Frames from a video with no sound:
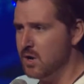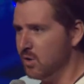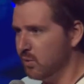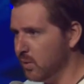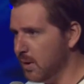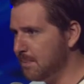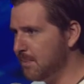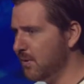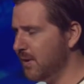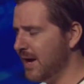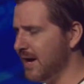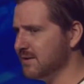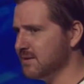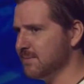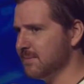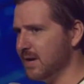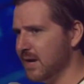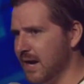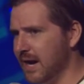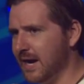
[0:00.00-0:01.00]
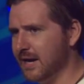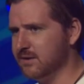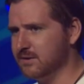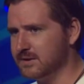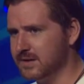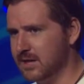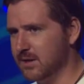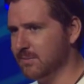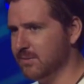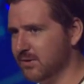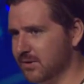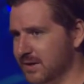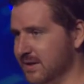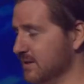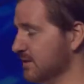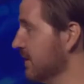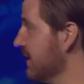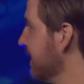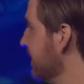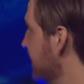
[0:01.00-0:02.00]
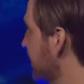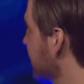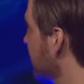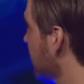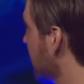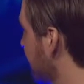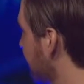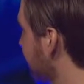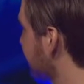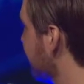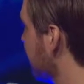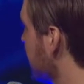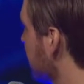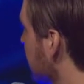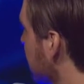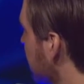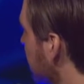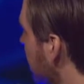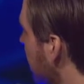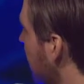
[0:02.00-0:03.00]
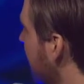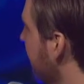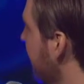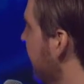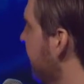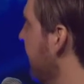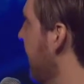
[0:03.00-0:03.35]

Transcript: Ripple has a bit higher scalability. As you can see, new DB is a little bit